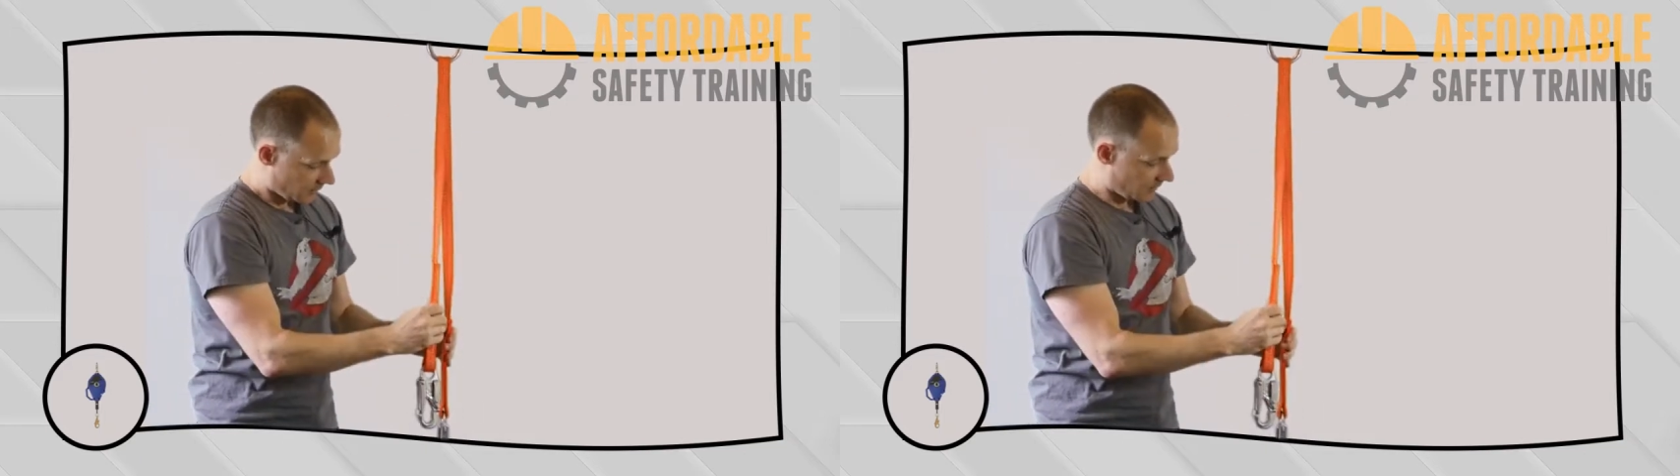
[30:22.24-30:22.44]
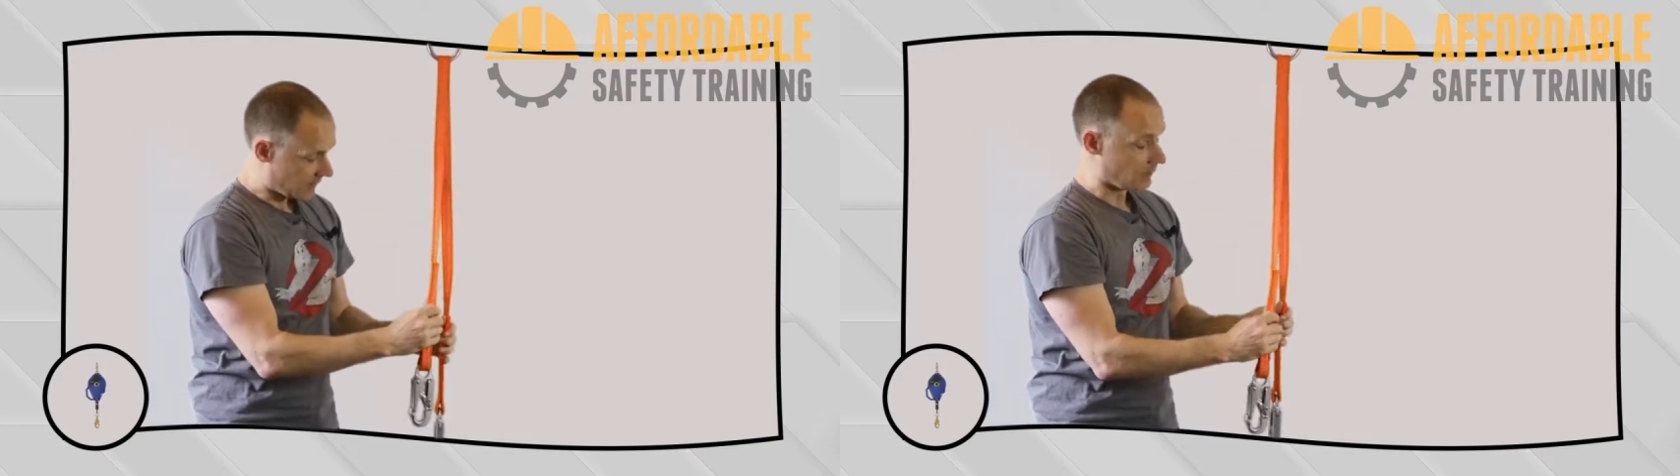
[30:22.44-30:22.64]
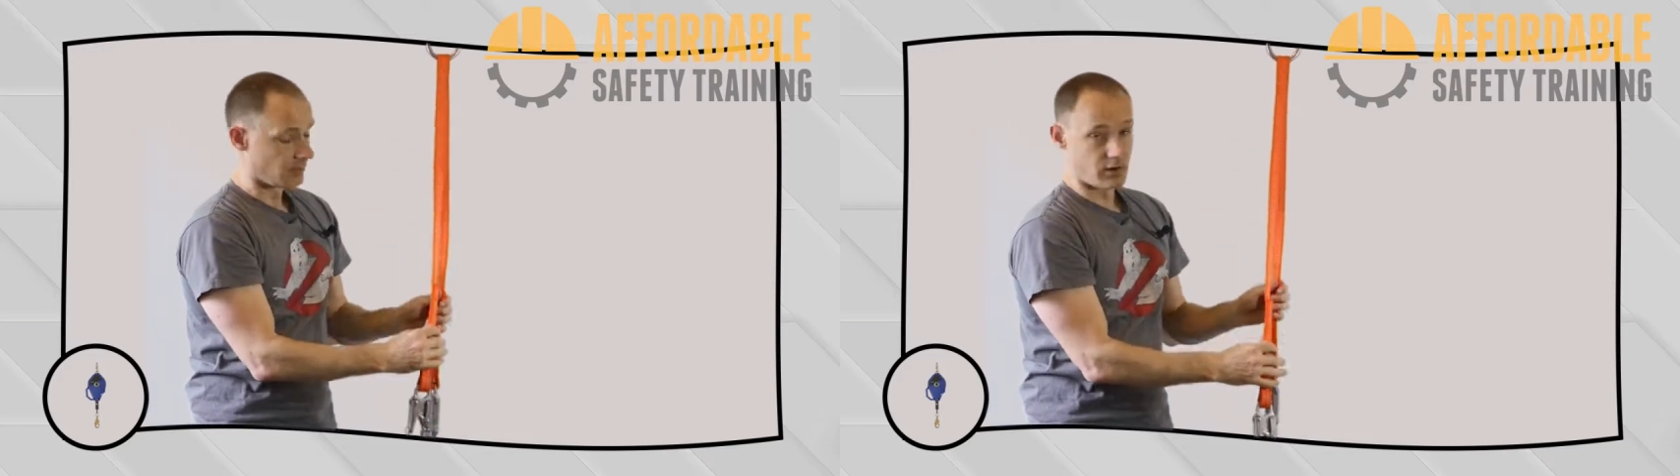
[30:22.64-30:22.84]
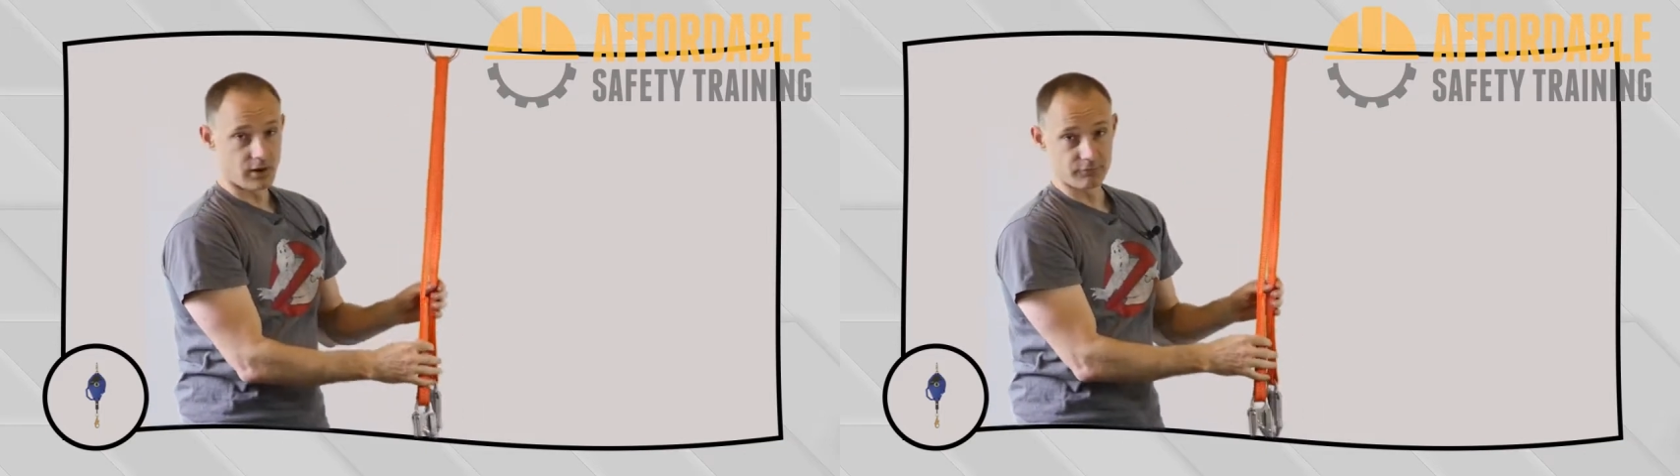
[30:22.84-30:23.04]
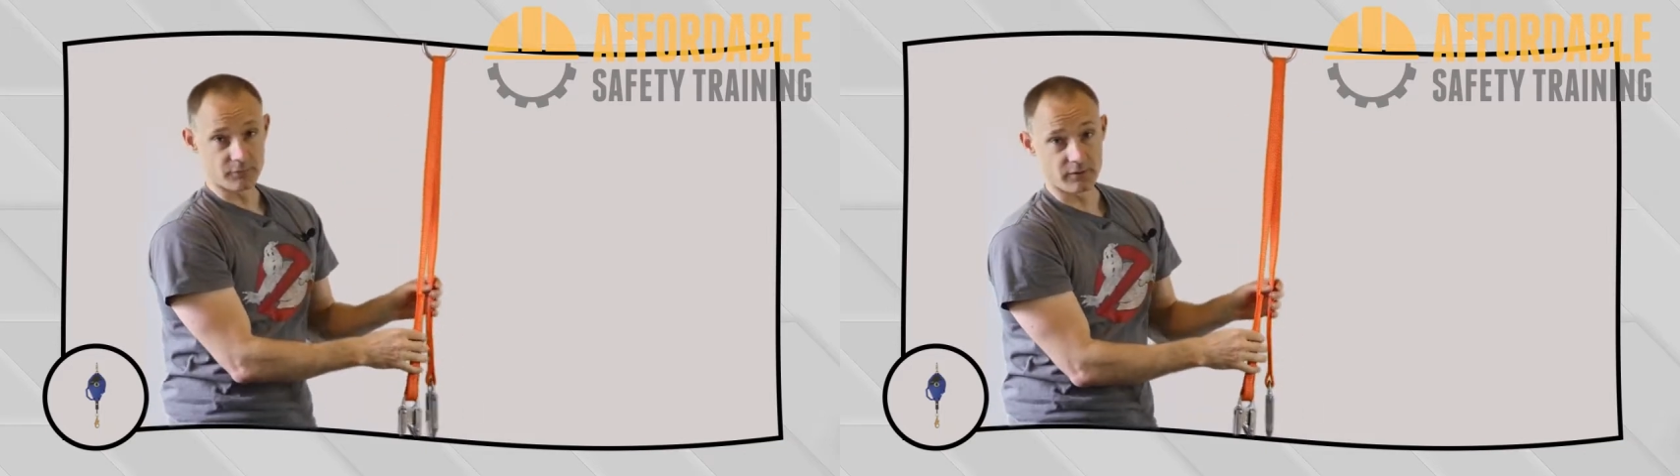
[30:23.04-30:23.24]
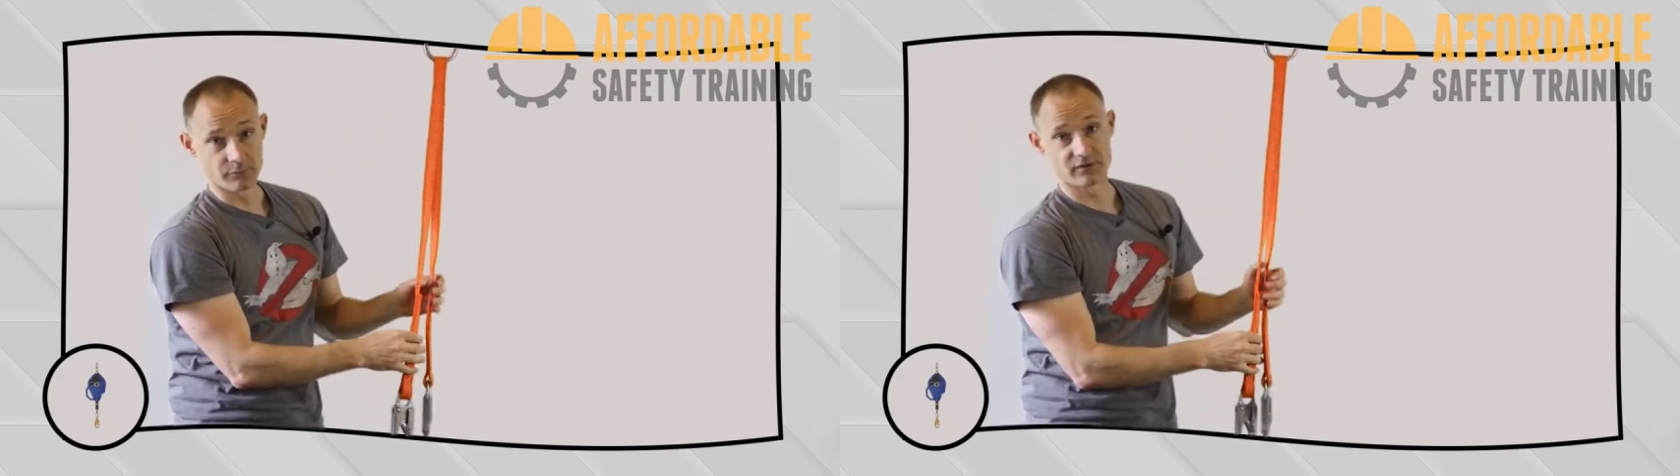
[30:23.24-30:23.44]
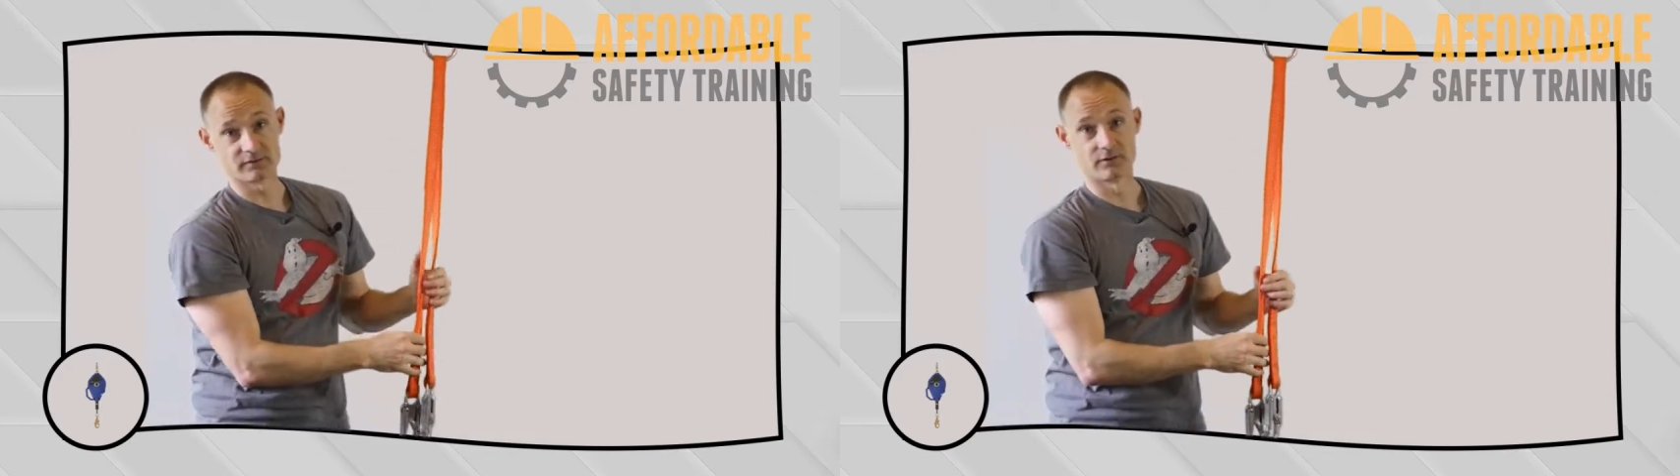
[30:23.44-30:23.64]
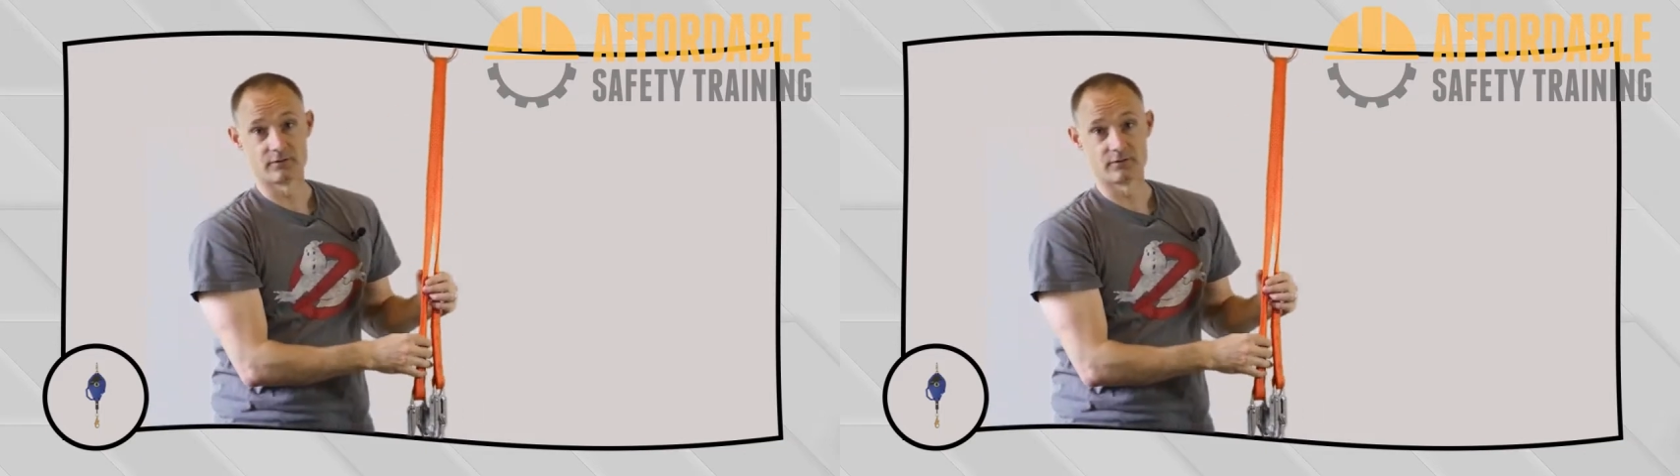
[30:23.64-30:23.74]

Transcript: Now, all fall protection